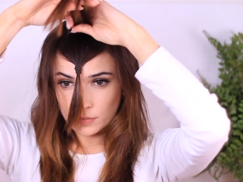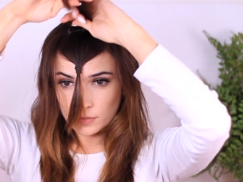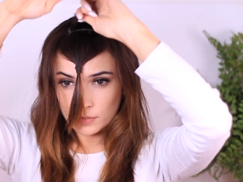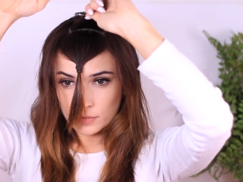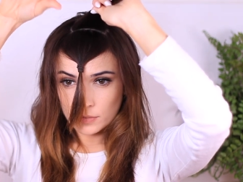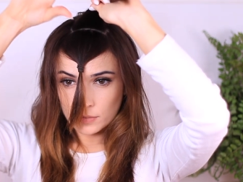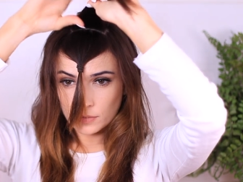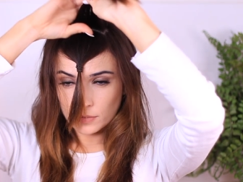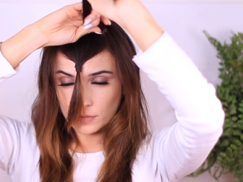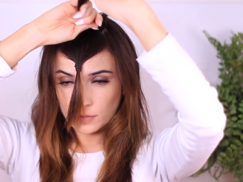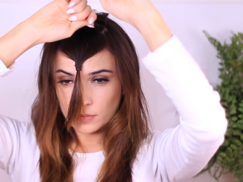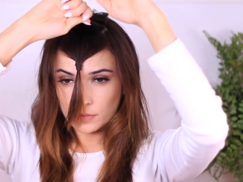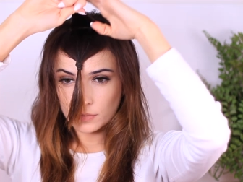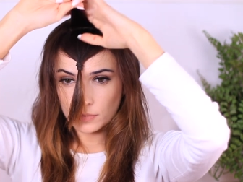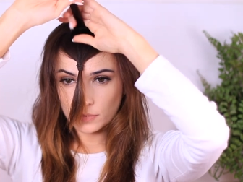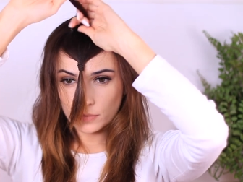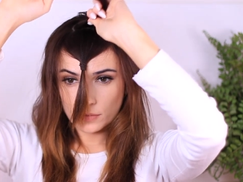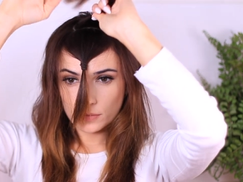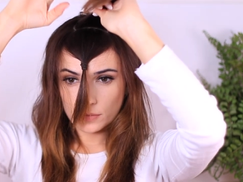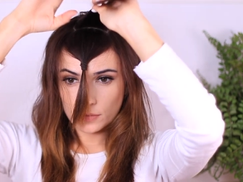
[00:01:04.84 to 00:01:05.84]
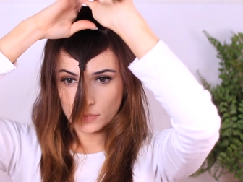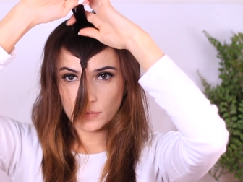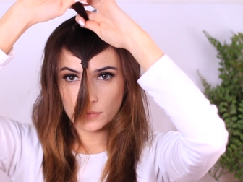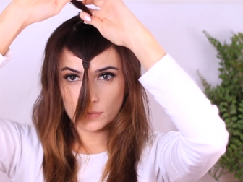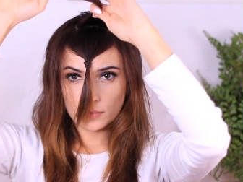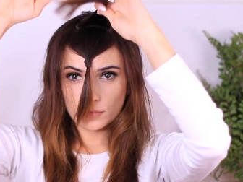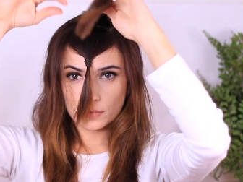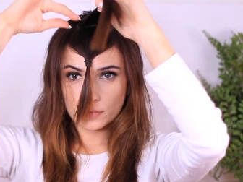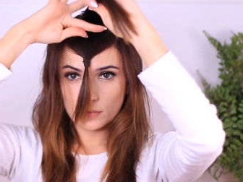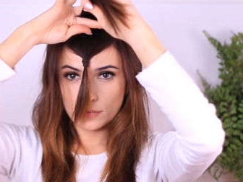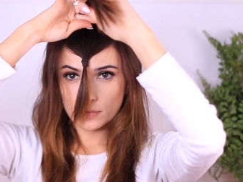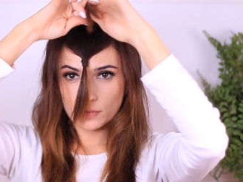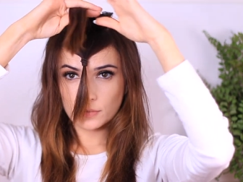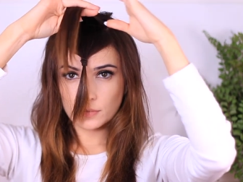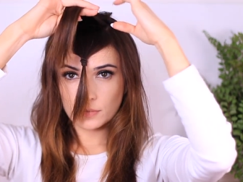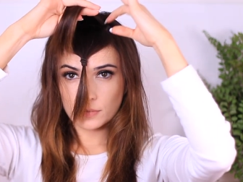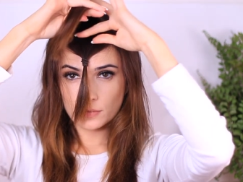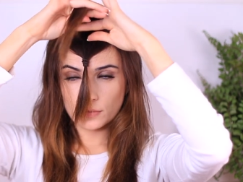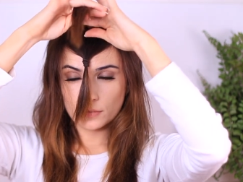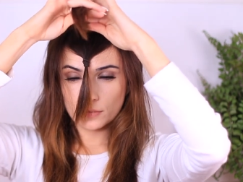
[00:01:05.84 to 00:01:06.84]
effect. So once you
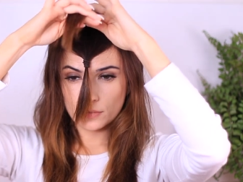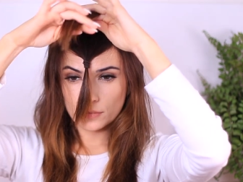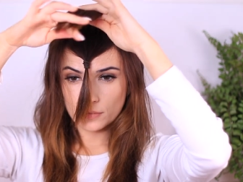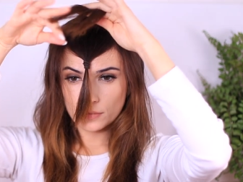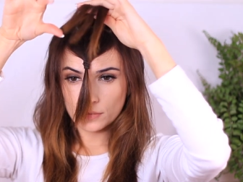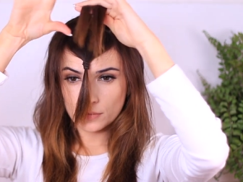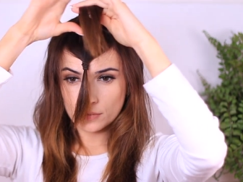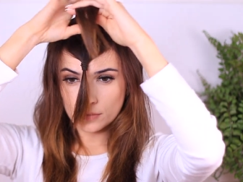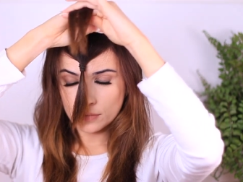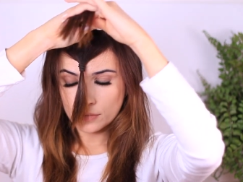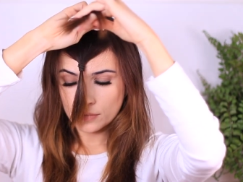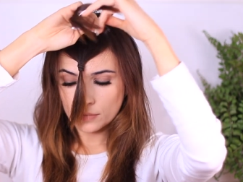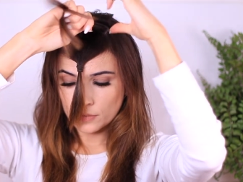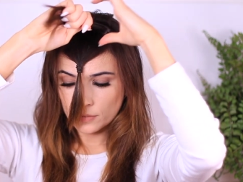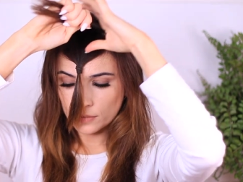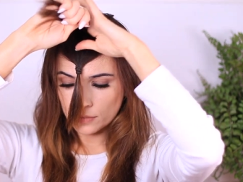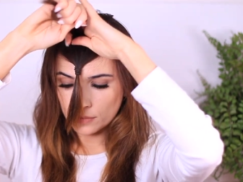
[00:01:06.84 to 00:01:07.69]
have this section,